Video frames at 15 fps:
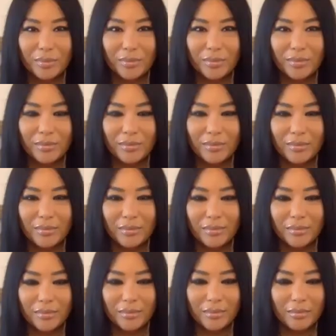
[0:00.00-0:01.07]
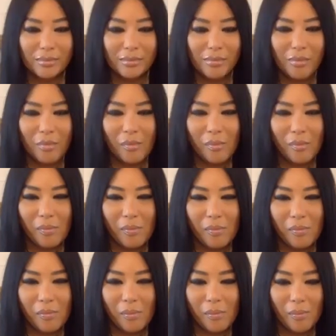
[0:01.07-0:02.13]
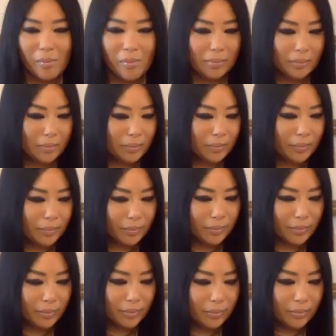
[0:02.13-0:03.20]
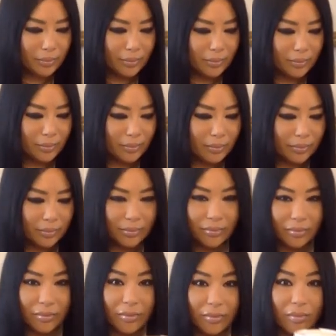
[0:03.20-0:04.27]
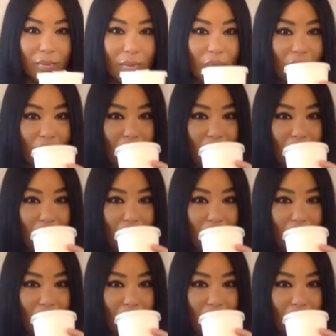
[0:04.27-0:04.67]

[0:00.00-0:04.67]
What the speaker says: (silent)